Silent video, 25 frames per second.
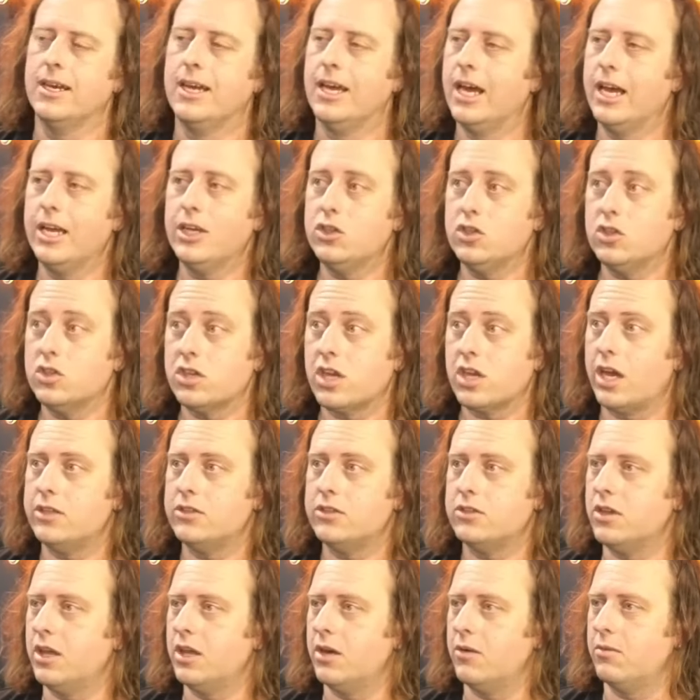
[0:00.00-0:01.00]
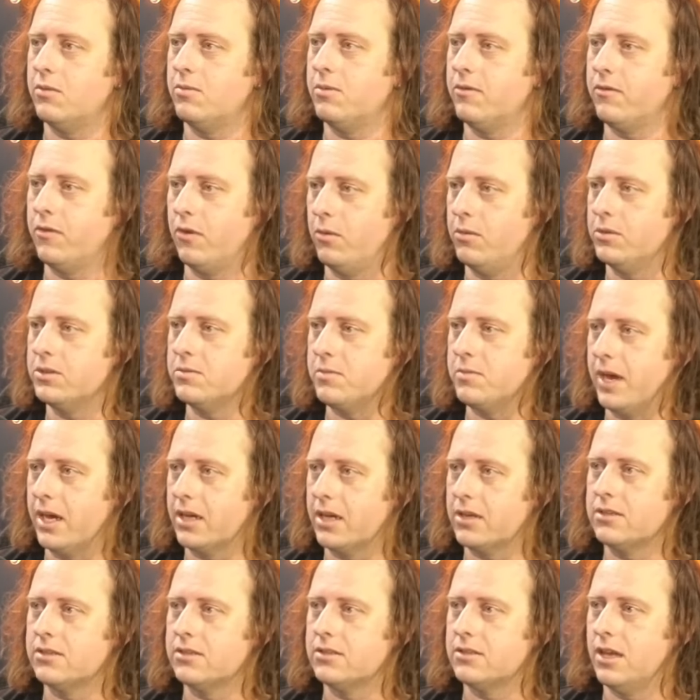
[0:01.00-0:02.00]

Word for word: And you just can't do that with Performance Max.